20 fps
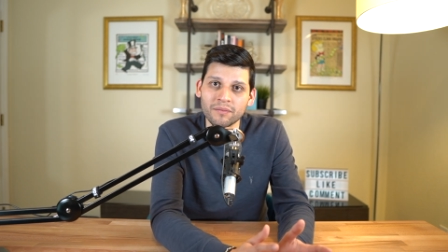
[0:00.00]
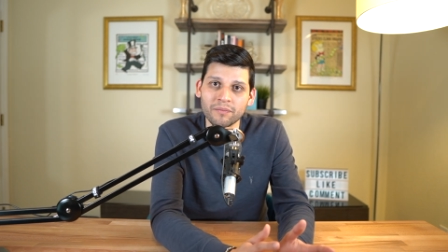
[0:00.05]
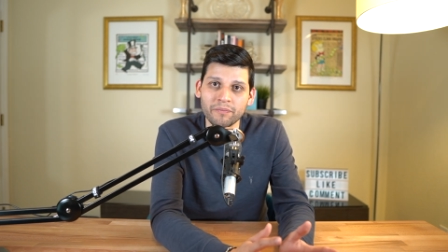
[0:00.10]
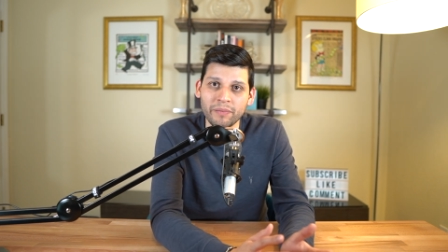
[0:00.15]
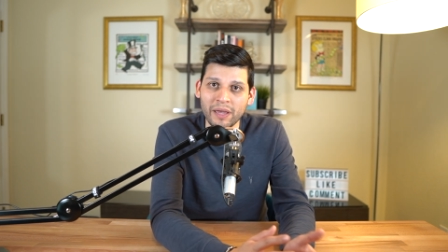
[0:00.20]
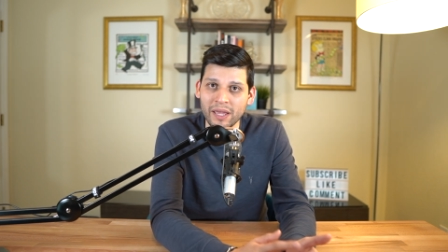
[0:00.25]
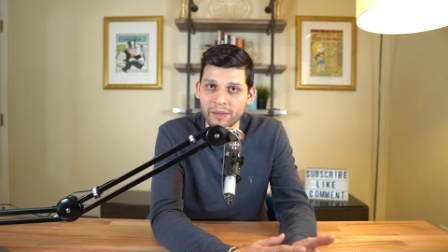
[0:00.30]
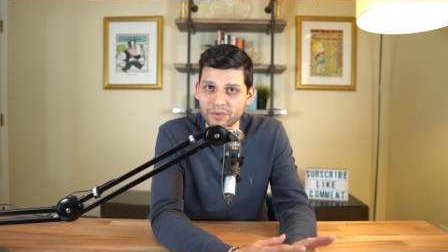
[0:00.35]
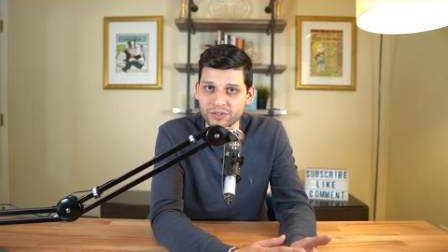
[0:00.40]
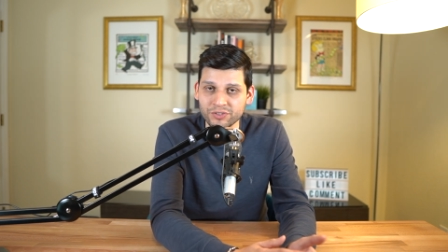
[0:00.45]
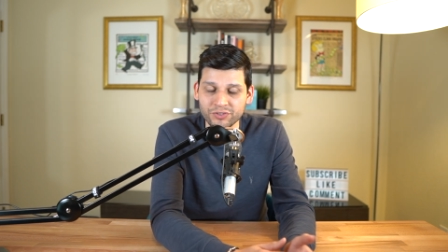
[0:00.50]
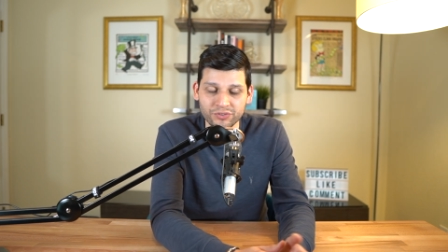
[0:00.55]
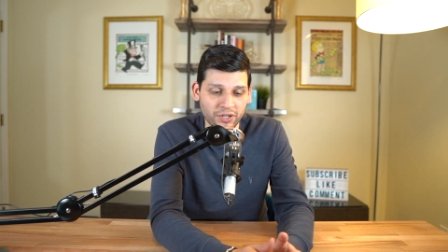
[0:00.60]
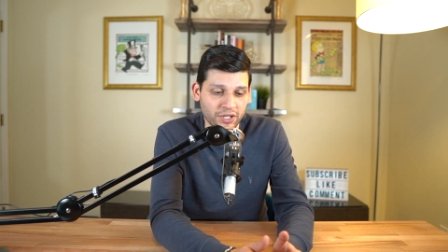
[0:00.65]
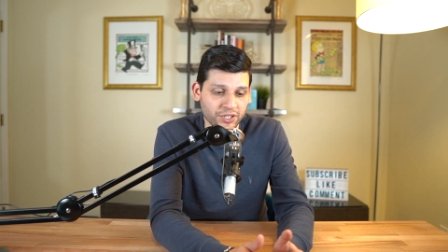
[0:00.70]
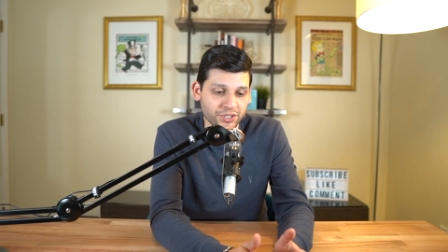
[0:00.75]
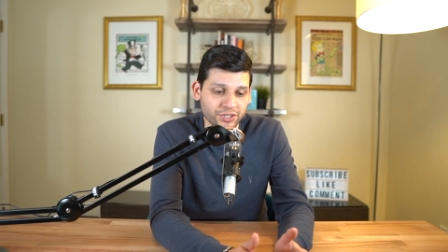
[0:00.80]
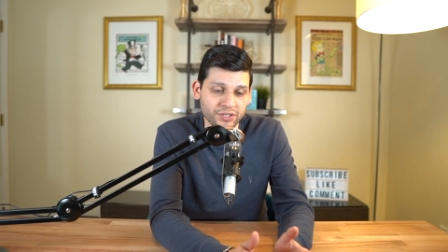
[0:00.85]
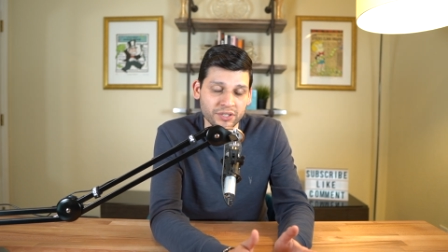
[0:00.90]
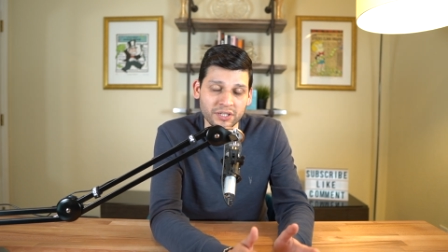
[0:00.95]
payment
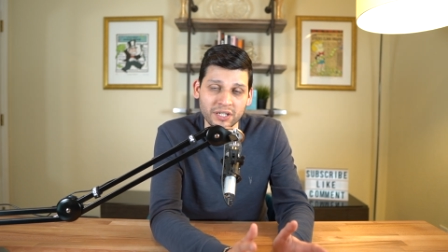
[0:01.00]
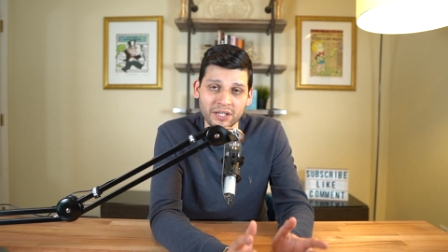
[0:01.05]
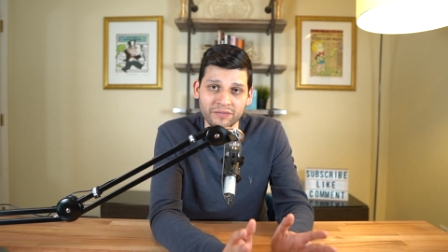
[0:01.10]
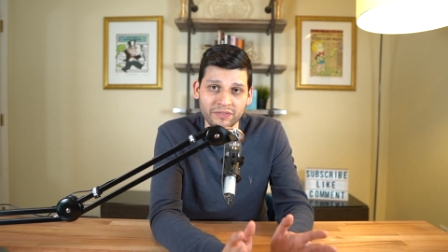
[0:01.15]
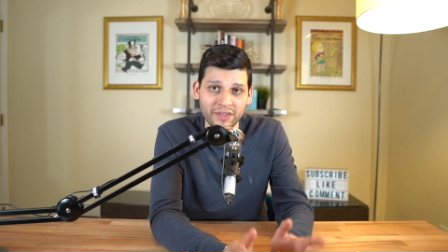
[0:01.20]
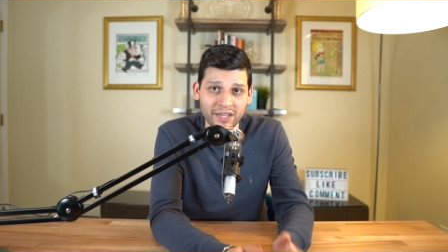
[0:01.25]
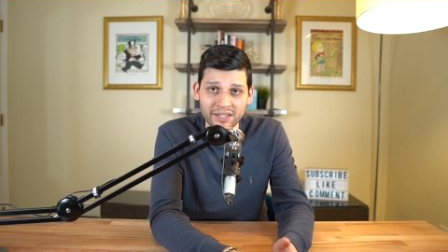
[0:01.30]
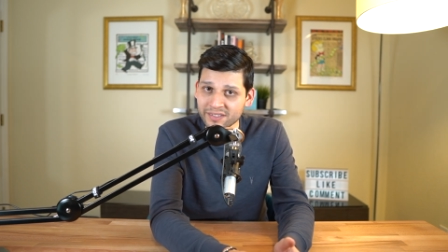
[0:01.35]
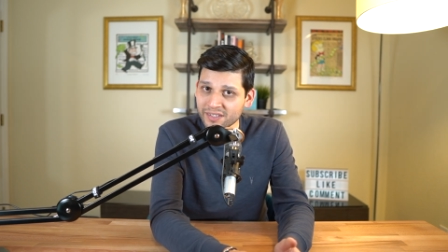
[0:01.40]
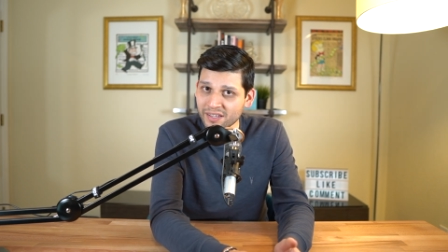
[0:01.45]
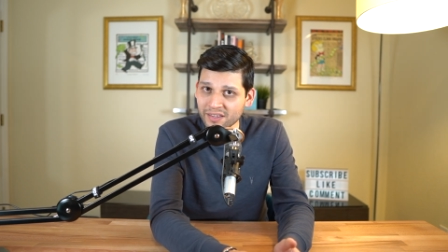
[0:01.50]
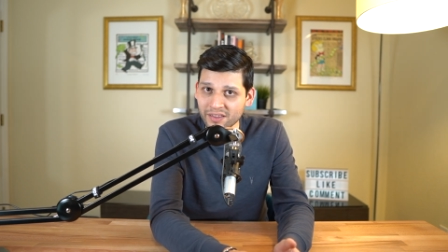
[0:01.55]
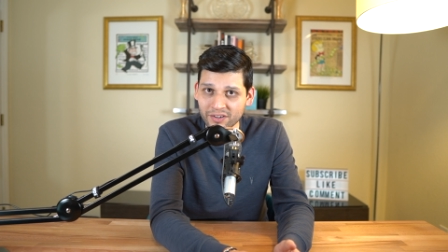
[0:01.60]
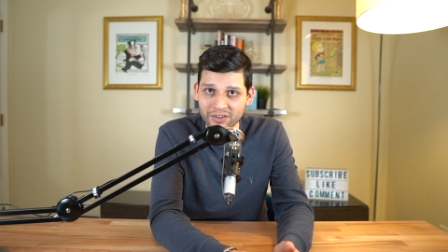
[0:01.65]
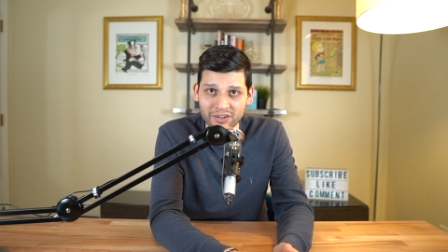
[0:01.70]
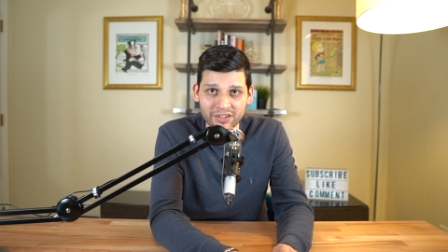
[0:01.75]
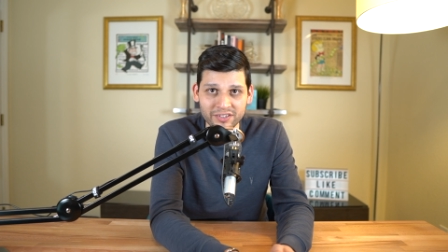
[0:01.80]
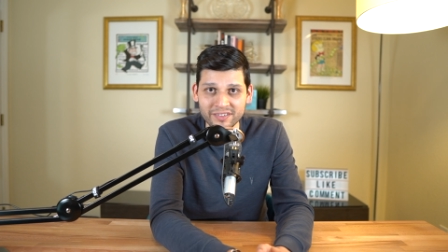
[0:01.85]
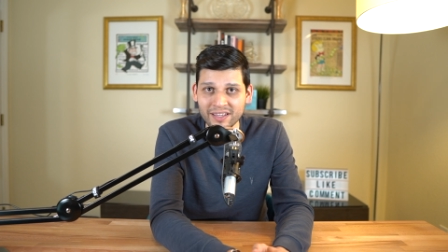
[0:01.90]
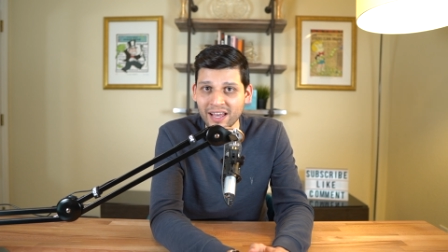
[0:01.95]
structure. If they say they're
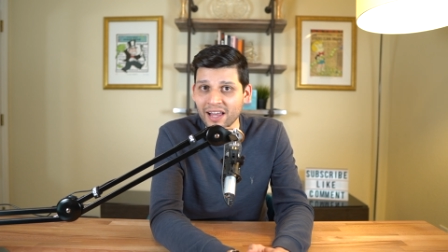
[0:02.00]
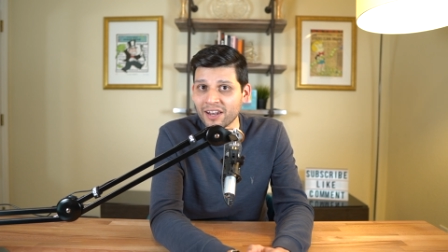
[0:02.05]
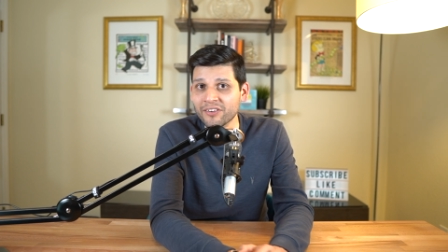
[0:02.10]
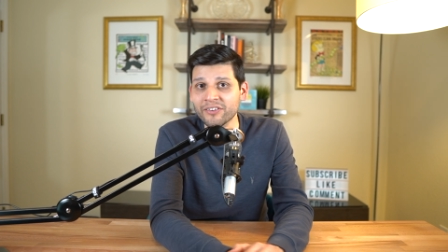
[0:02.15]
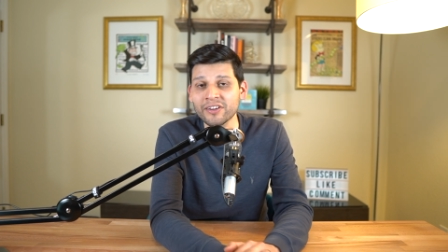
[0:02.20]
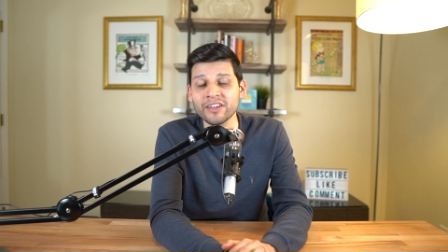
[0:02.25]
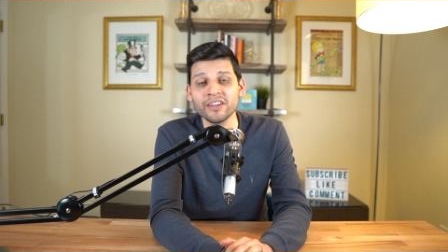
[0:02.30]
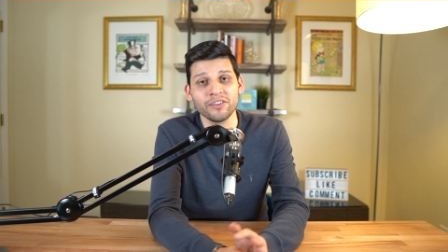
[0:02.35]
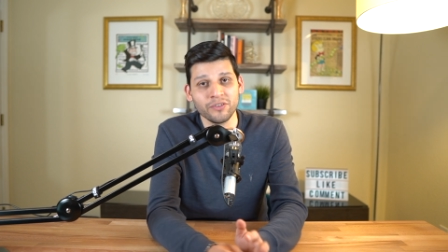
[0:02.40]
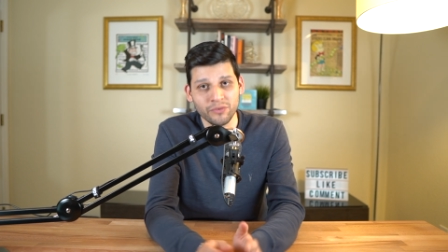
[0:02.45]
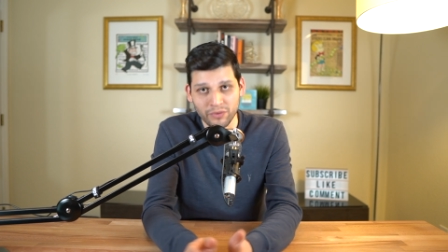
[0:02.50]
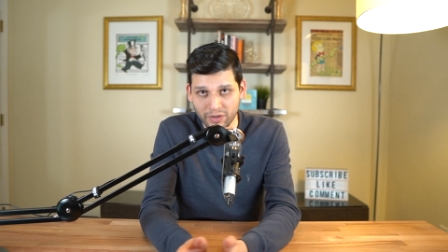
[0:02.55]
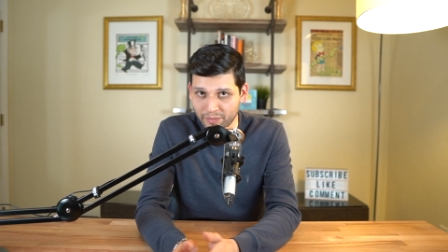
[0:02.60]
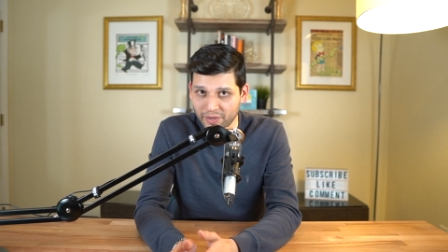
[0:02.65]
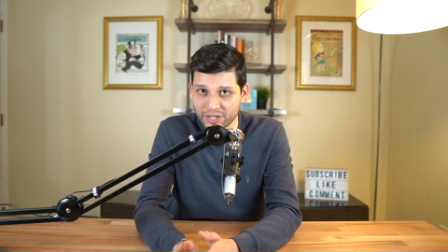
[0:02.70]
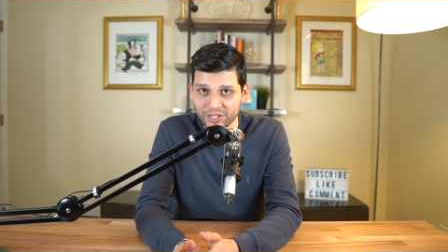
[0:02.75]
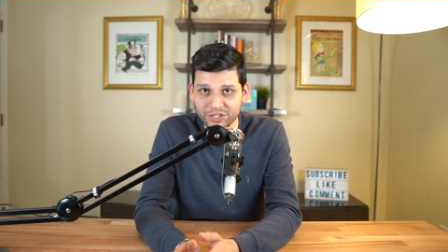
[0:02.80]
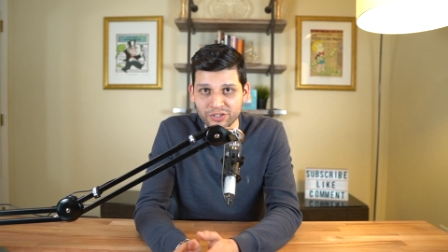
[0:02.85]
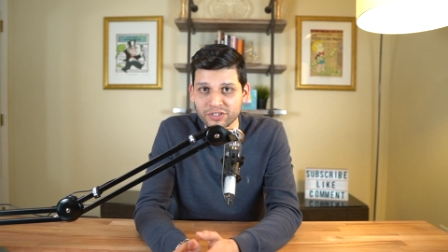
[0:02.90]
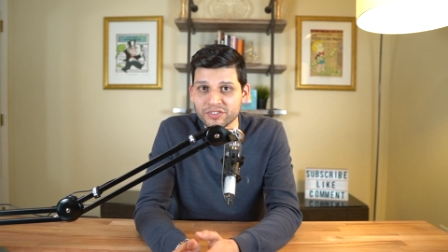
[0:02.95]
on salary, you want to
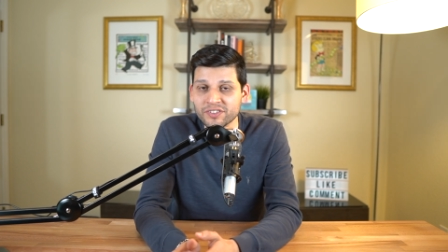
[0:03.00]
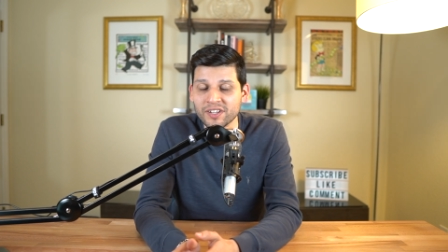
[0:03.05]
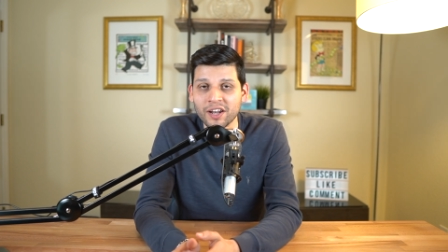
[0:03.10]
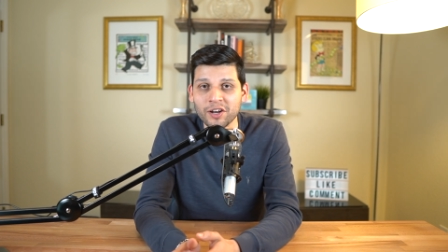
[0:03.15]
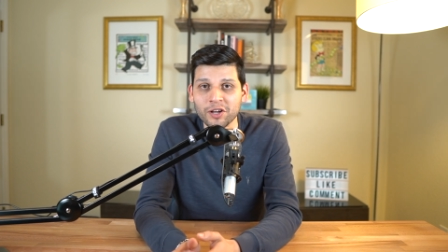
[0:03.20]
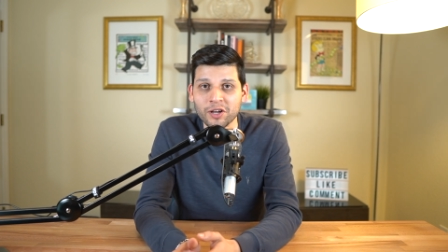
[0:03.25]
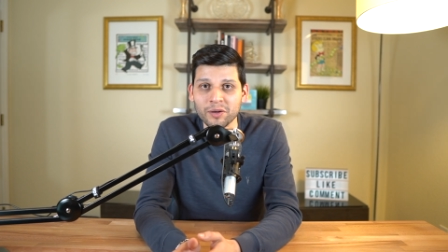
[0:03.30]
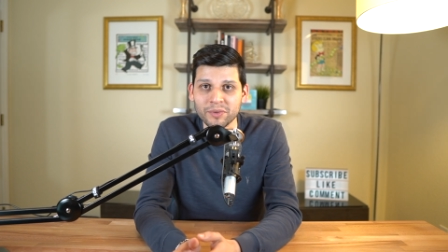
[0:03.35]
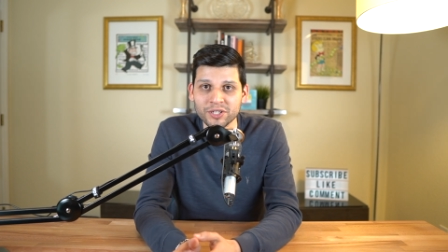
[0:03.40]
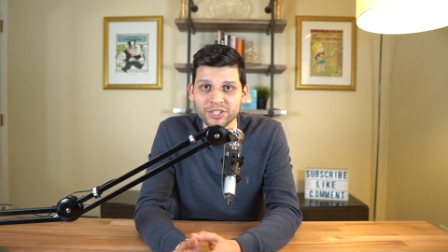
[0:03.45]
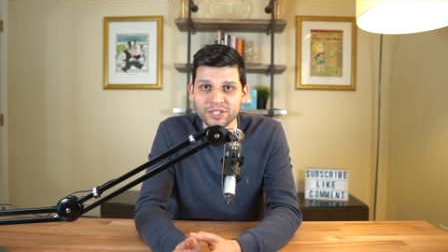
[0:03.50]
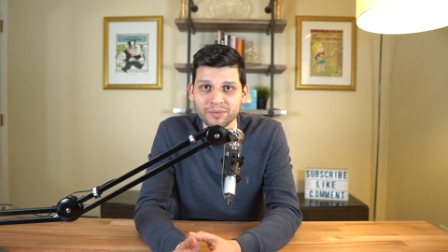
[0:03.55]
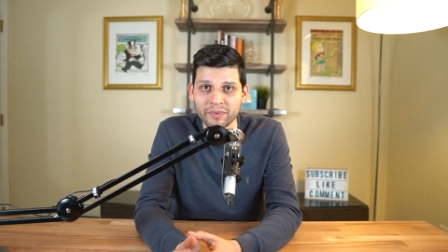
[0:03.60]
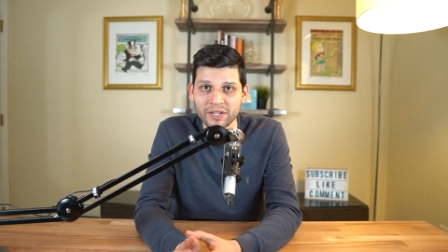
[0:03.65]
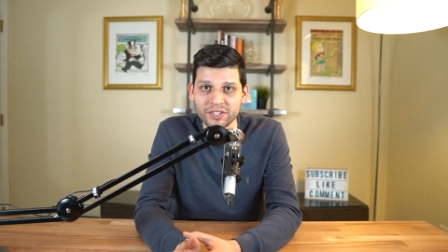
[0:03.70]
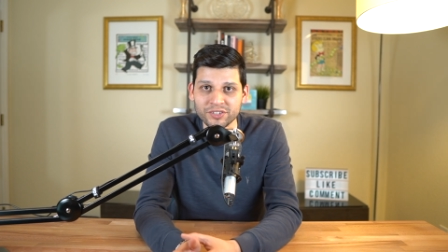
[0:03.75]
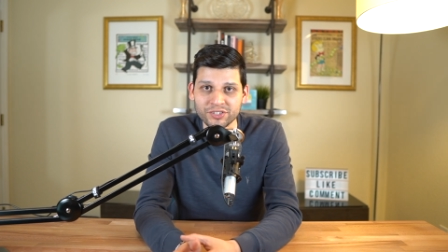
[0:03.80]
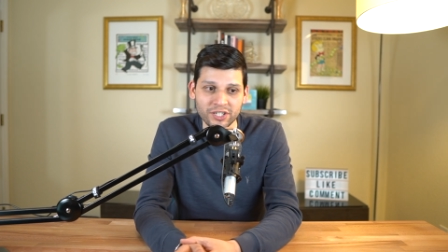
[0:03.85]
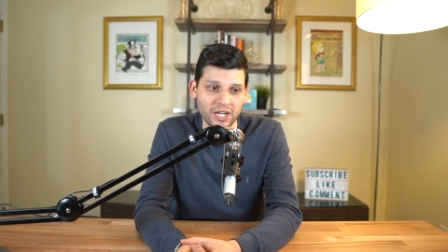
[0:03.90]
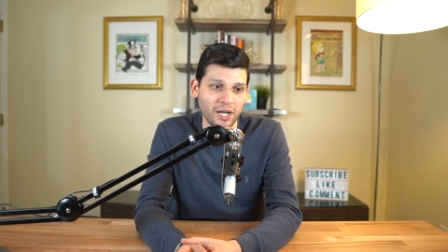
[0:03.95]
make sure it's not a
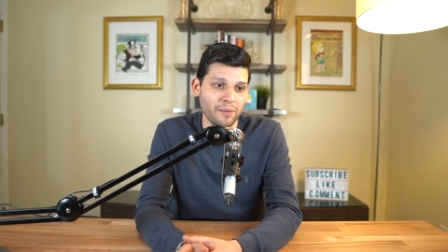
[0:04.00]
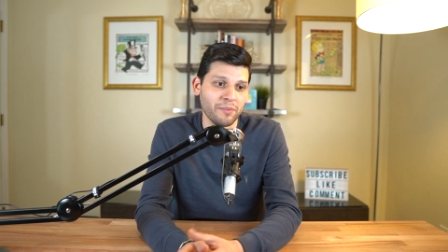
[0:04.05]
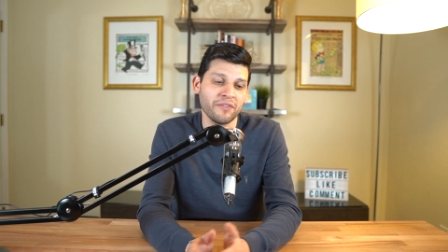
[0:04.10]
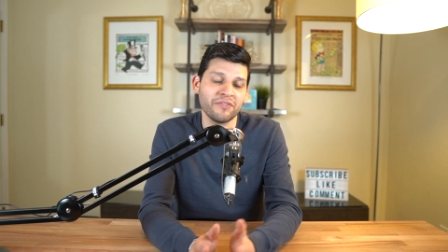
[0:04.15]
commission-based job.